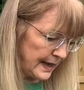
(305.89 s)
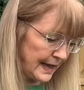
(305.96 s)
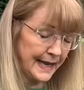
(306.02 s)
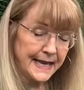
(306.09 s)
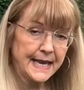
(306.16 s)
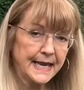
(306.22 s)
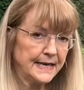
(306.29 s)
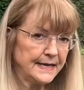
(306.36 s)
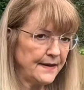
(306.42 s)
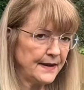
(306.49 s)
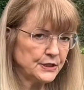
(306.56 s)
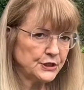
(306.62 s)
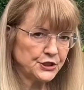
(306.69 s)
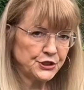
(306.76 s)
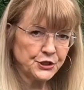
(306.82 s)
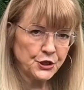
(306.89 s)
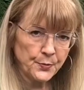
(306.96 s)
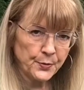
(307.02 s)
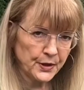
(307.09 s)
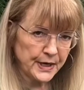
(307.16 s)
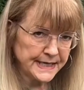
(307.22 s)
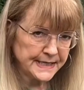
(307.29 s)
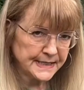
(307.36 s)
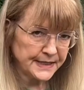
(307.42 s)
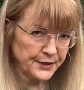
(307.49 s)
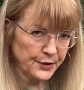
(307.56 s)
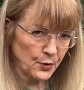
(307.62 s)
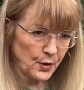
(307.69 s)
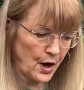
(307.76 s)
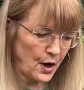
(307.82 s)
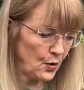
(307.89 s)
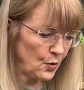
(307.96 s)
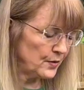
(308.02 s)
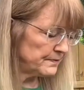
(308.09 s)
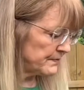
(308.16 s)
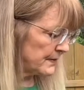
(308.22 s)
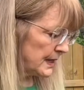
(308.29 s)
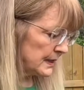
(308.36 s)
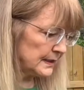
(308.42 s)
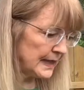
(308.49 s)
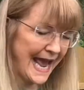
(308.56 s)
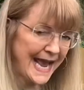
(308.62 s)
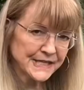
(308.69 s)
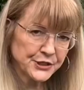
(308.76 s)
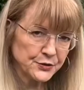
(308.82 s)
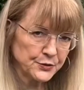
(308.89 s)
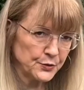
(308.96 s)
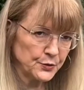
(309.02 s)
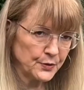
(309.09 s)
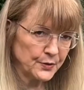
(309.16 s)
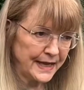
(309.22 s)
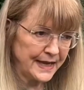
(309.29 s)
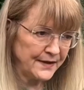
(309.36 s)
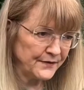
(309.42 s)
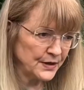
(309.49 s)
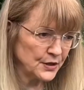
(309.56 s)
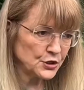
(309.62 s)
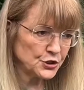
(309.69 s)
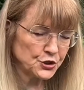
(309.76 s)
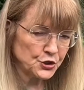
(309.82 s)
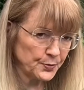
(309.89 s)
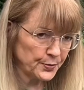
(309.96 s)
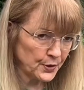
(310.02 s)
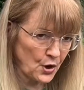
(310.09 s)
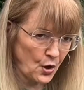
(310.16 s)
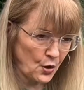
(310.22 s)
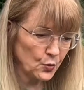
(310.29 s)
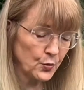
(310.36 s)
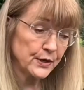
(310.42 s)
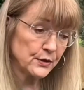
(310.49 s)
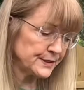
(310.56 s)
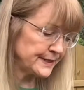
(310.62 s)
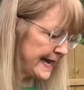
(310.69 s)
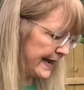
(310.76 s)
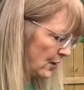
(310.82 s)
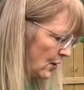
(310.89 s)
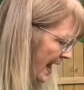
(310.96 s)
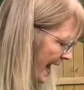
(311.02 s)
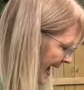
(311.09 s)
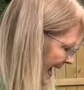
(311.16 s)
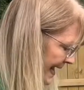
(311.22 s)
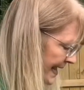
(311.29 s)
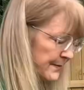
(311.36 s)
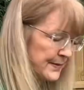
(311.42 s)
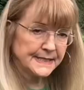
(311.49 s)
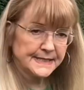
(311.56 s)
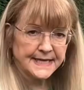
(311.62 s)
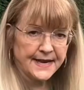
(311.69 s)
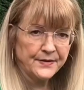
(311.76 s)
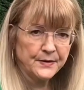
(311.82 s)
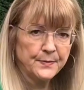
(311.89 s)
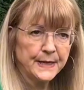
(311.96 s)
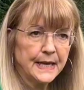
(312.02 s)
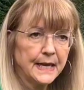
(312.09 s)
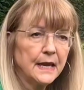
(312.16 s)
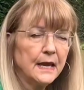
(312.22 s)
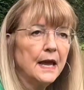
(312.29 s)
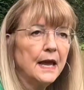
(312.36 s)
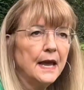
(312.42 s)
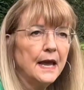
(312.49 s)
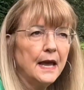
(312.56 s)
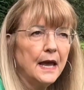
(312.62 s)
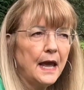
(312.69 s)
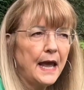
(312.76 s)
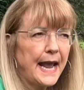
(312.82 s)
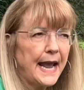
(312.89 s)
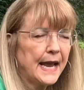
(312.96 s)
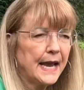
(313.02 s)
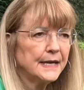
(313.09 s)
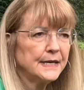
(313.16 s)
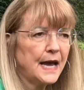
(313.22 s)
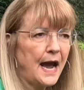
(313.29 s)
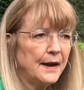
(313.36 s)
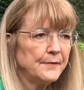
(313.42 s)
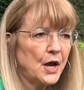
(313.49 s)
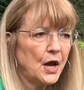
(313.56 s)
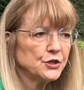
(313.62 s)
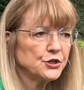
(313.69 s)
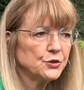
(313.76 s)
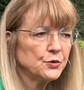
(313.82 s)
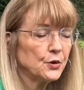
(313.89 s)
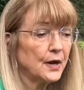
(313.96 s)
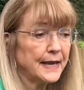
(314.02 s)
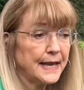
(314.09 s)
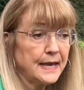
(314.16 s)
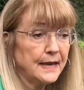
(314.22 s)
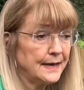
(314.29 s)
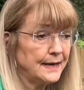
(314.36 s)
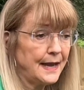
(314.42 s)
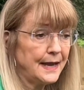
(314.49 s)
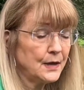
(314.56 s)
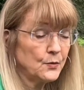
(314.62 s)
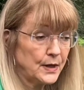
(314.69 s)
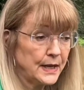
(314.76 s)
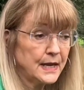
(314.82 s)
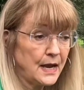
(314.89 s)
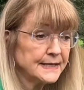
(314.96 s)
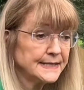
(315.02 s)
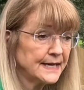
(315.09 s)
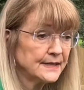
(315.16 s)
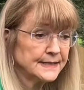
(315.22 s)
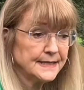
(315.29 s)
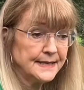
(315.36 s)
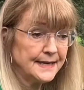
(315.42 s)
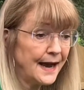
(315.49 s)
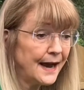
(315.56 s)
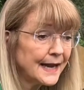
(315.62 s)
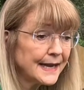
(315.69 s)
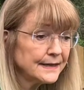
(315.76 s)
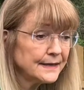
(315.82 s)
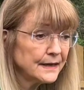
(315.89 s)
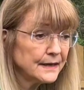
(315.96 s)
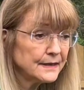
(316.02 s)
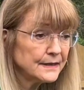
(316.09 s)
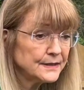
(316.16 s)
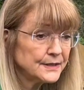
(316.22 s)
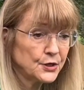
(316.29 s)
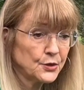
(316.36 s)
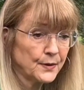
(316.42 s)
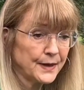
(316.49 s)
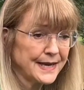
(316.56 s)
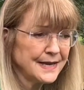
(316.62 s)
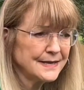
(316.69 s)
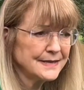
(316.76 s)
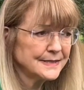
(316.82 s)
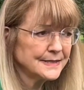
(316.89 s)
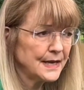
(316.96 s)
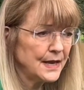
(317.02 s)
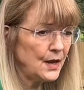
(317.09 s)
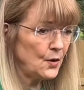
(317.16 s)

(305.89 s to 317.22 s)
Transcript: Again, super easy to grow, lasts through even super cold winters. Now, I am in 7B, and I'm not sure, again, it got down to 9 degrees.